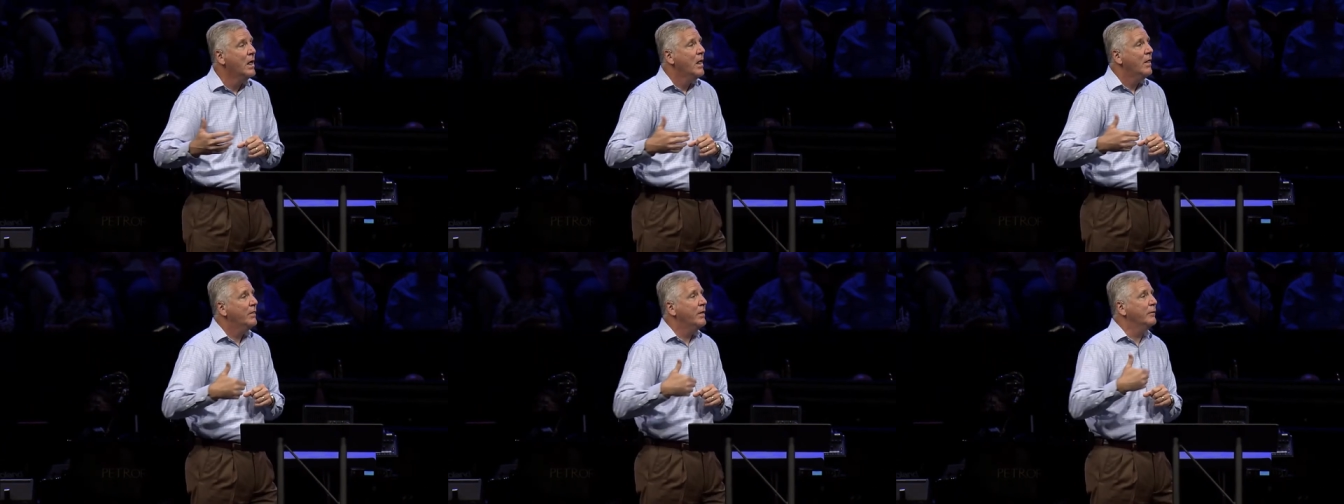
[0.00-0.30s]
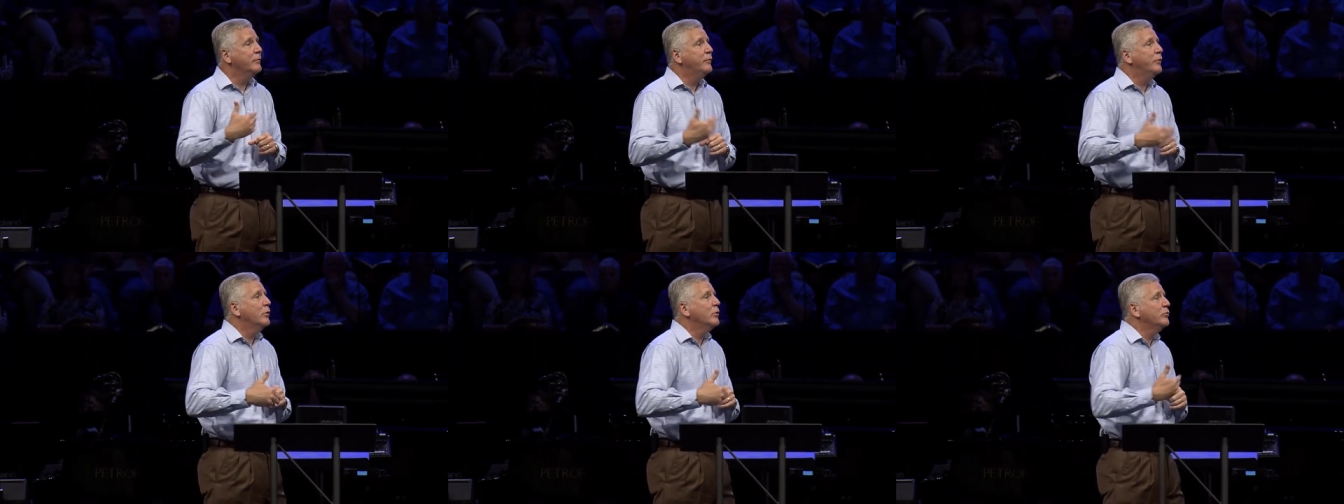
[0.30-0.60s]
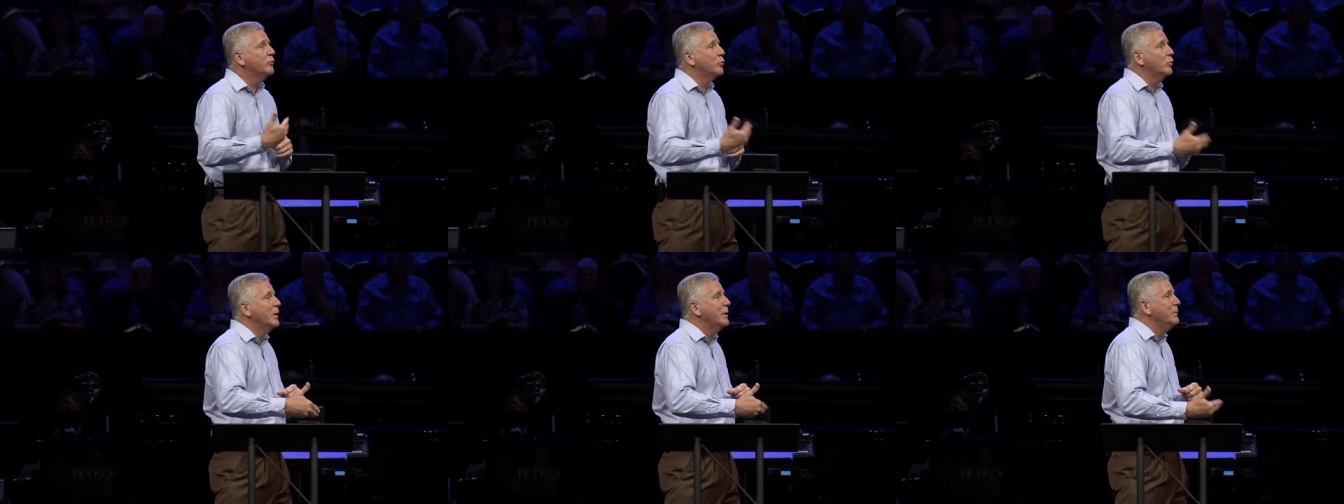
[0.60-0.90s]
That first
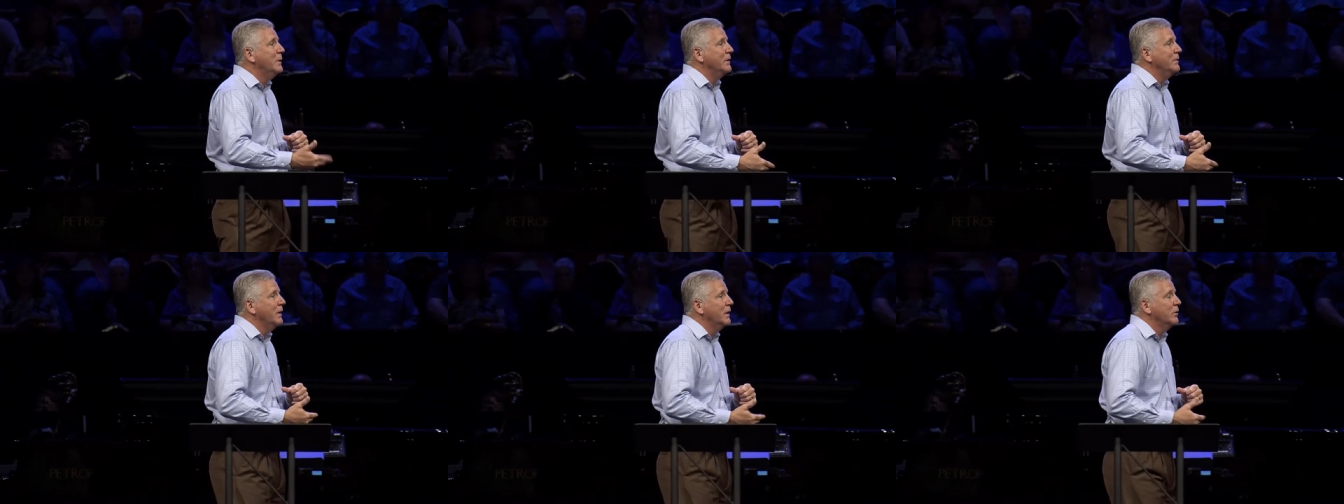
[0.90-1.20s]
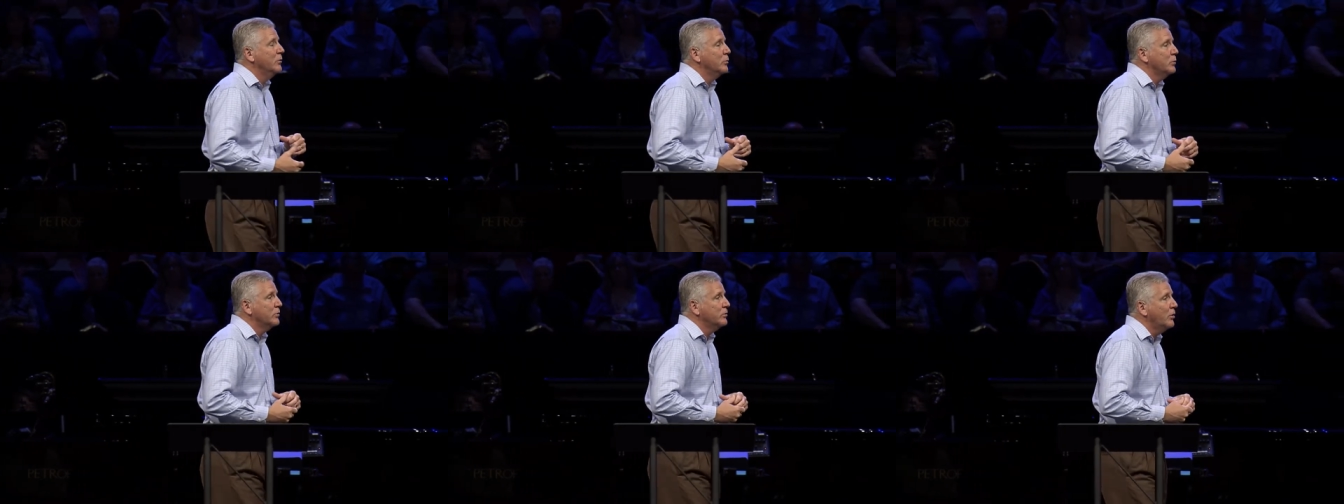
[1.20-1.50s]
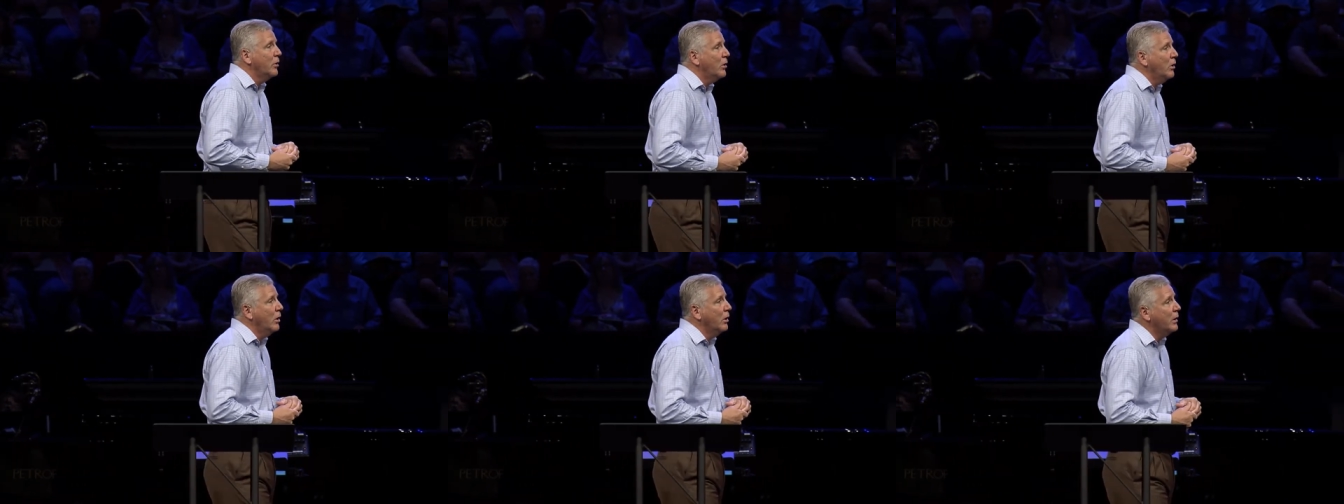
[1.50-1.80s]
remnant that had
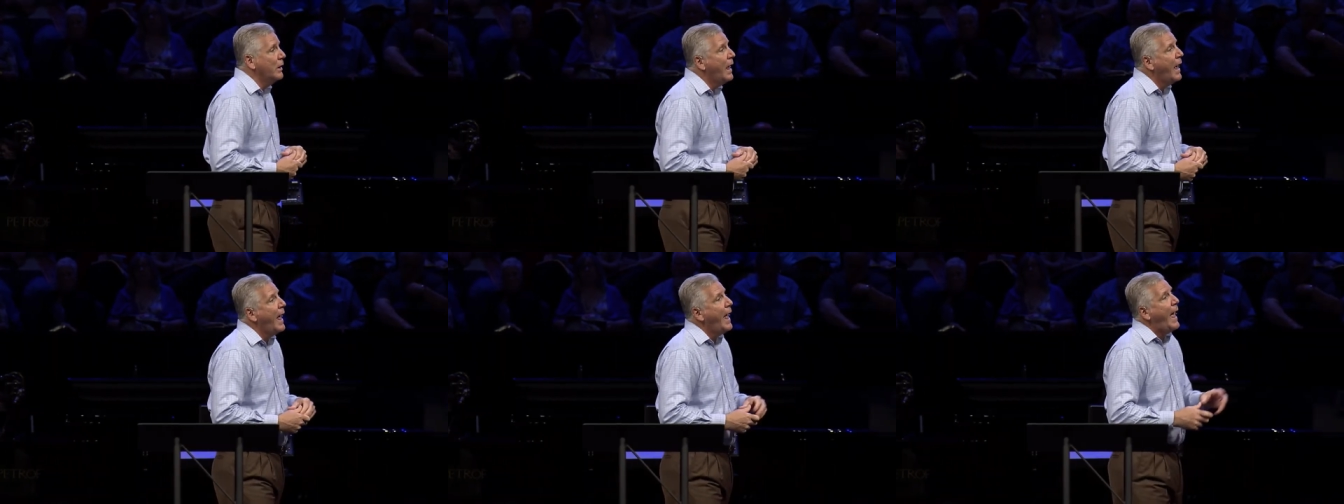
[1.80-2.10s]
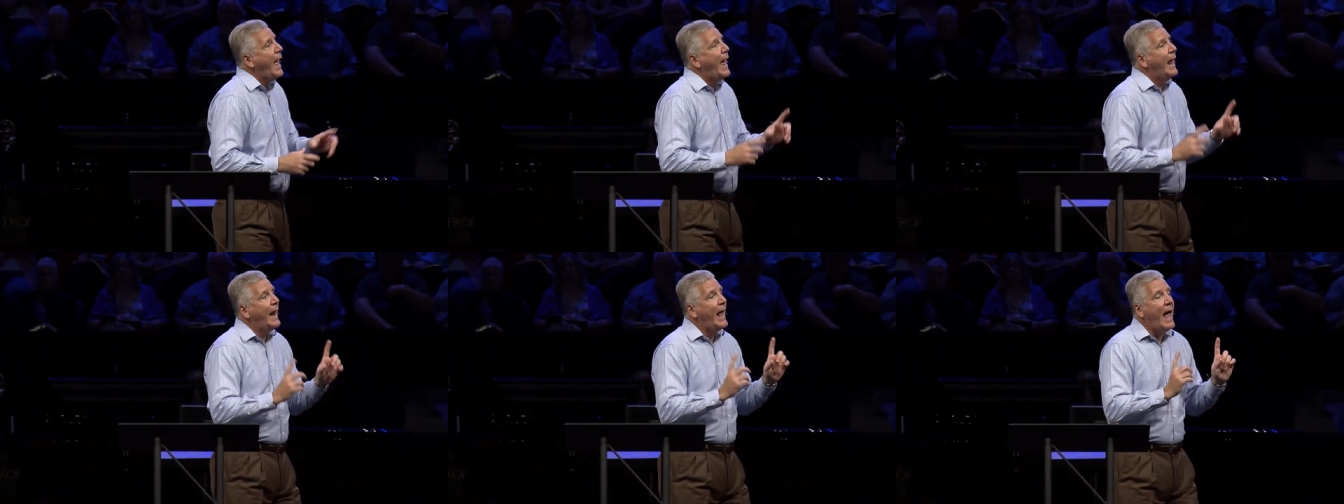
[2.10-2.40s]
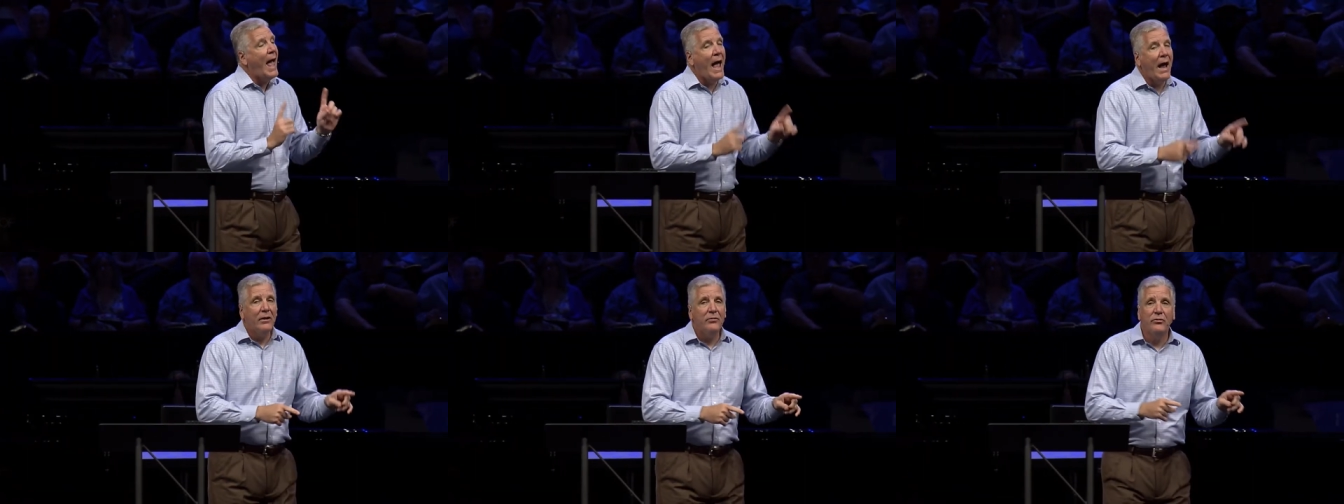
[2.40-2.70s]
returned had
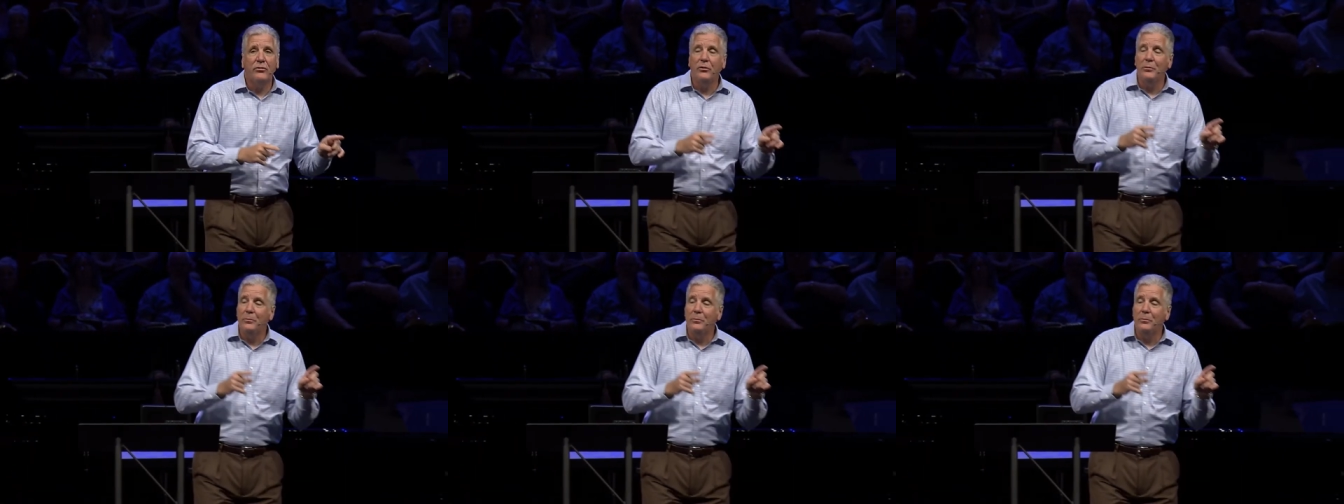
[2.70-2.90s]
actually